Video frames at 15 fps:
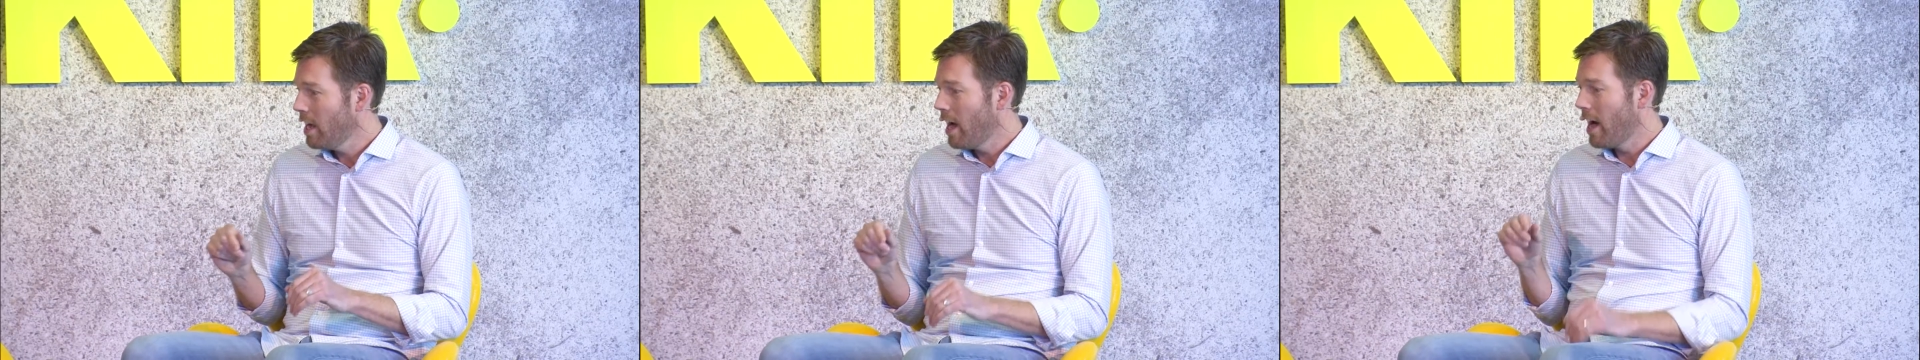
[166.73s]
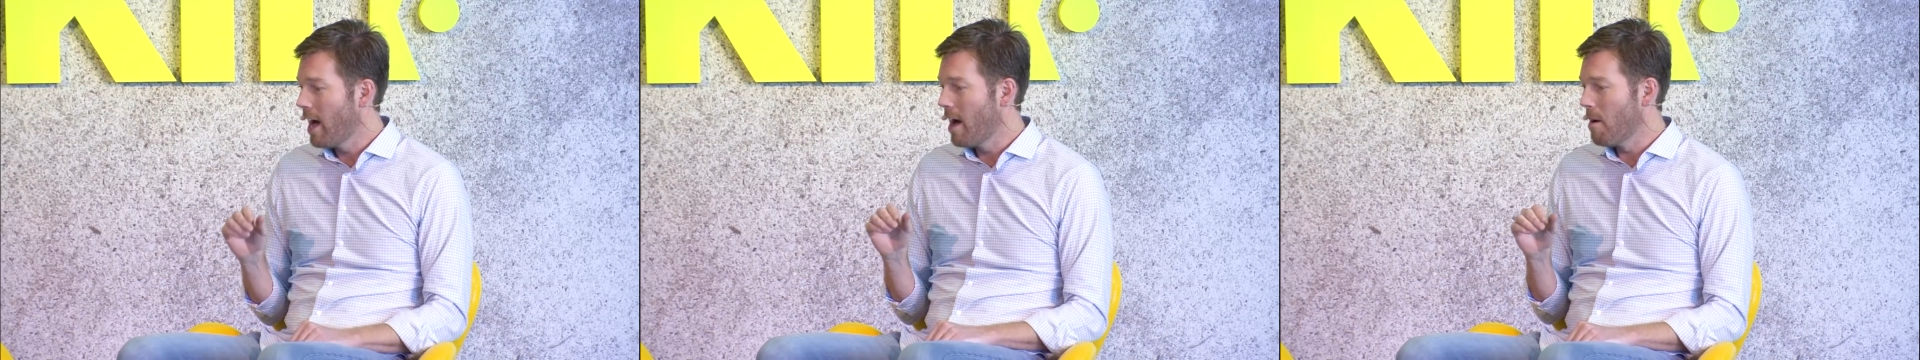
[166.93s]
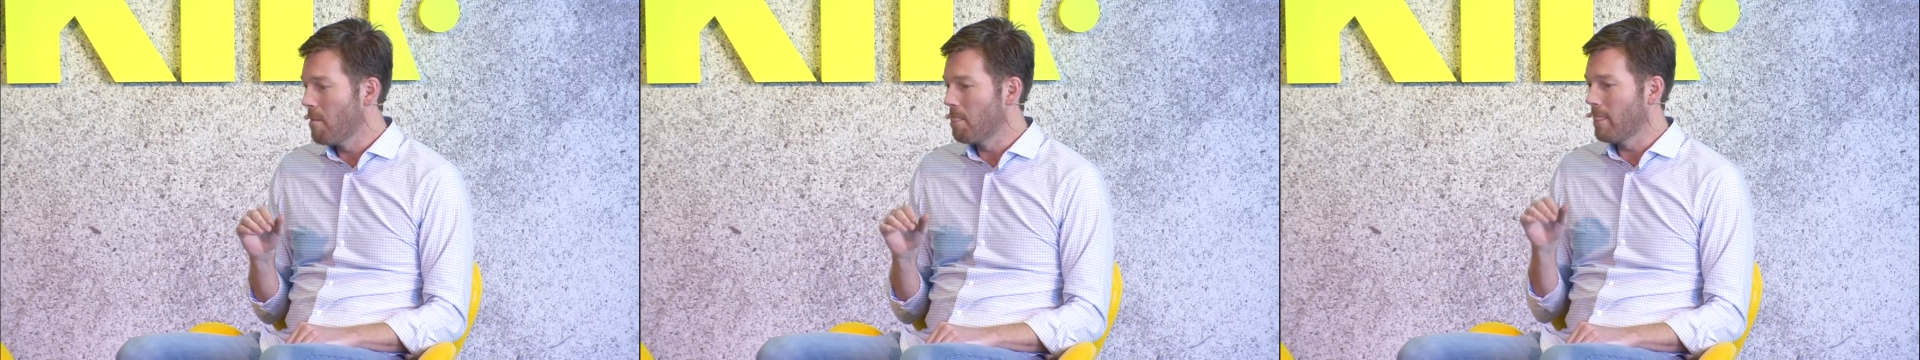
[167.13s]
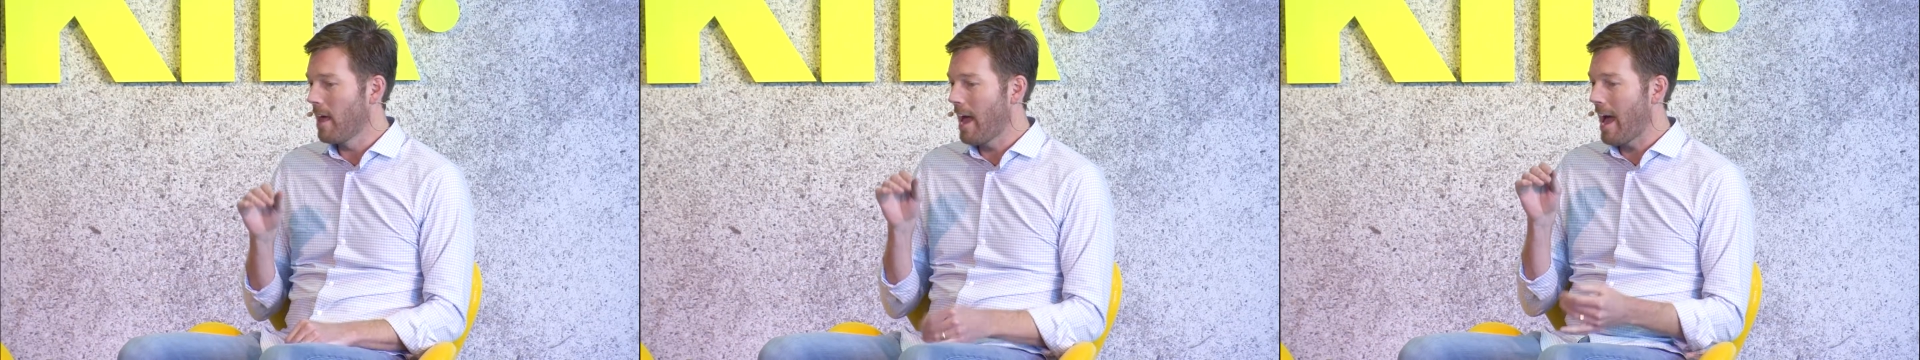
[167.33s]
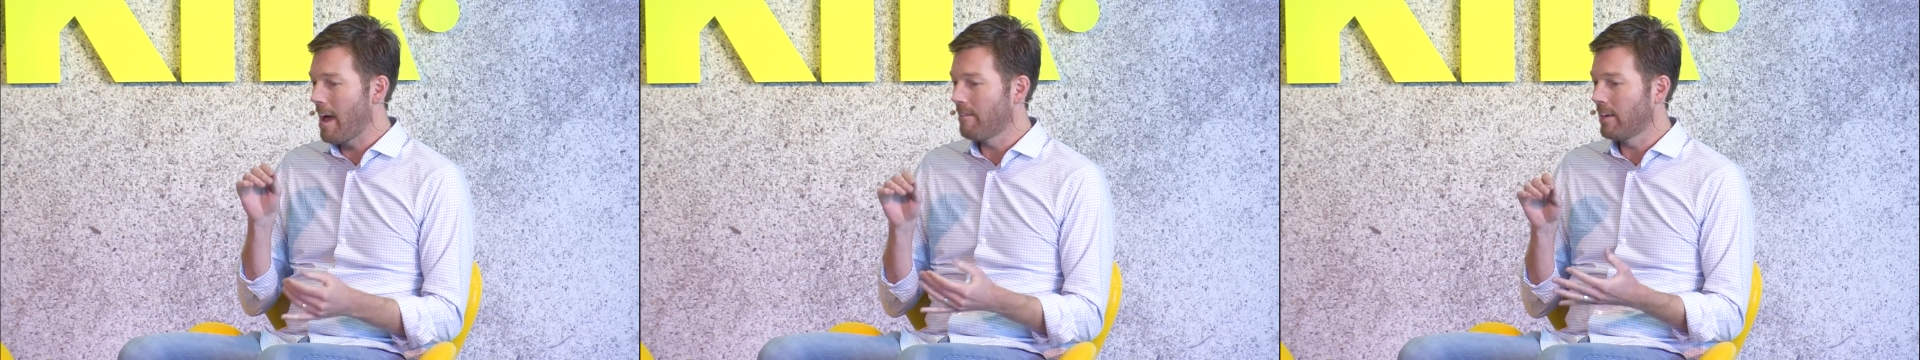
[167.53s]

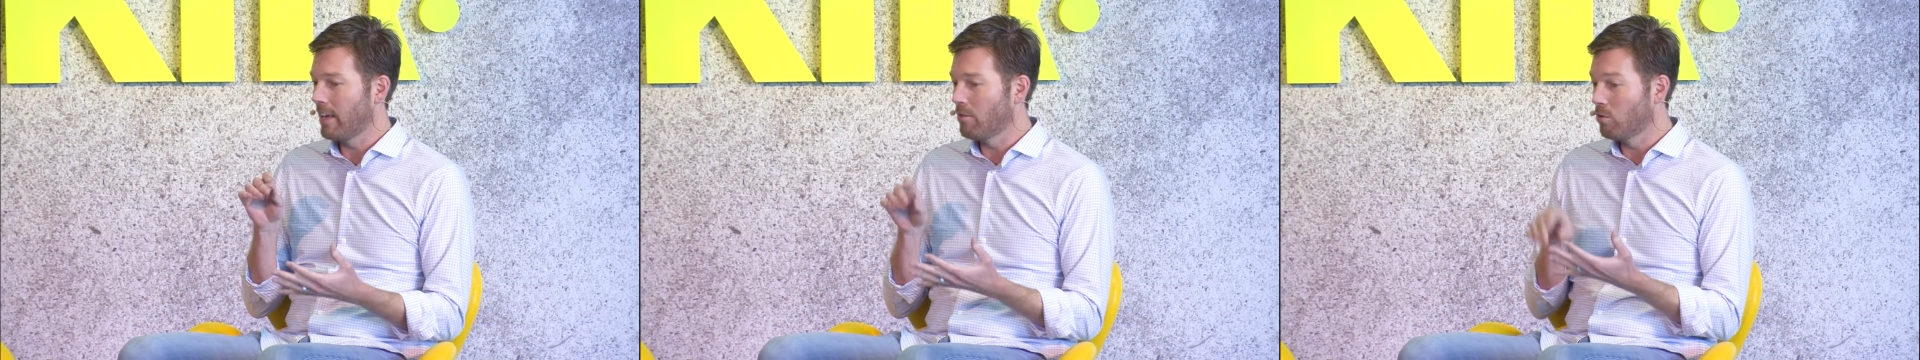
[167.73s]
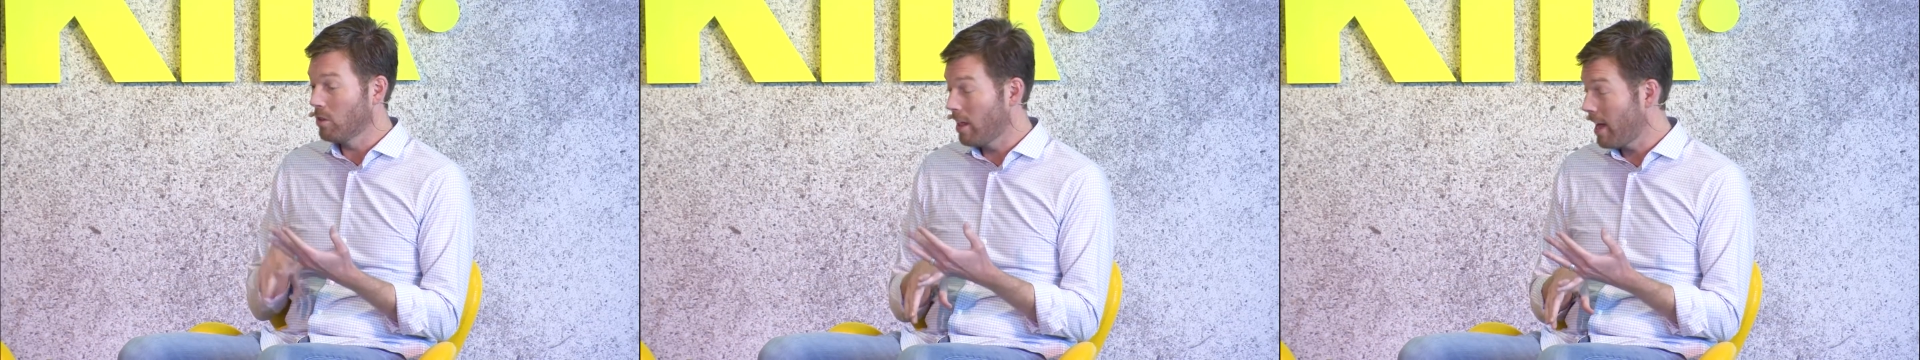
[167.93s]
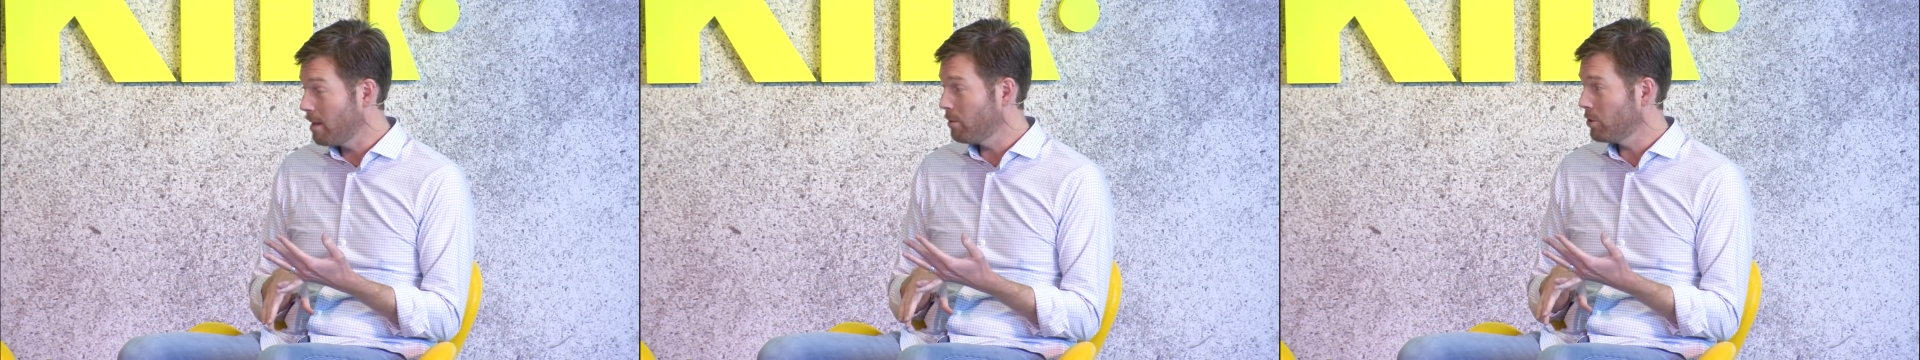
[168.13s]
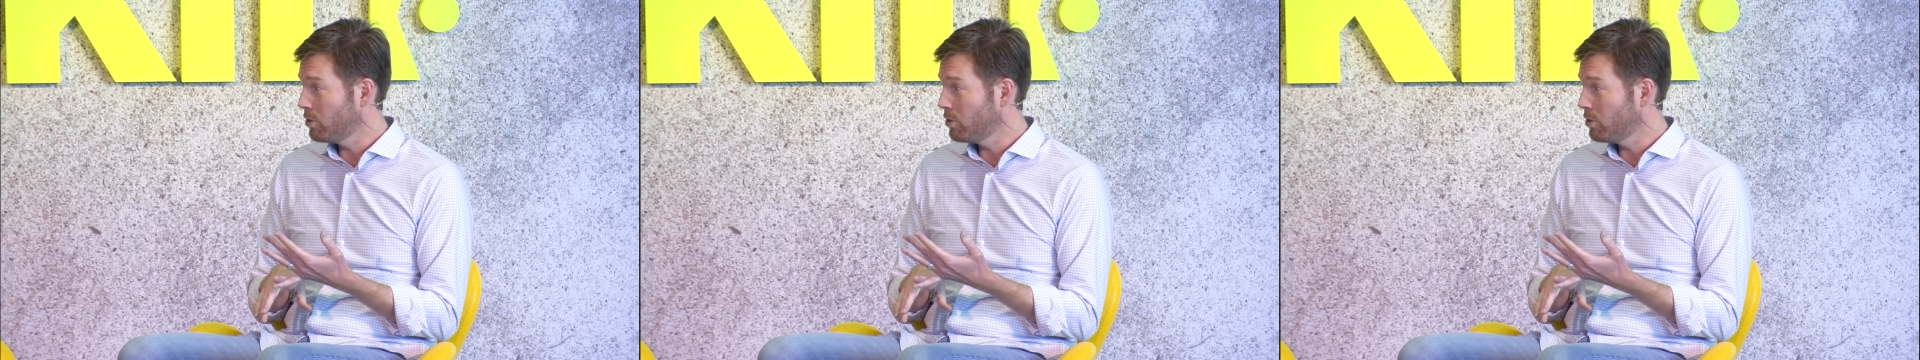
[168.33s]
having a reliable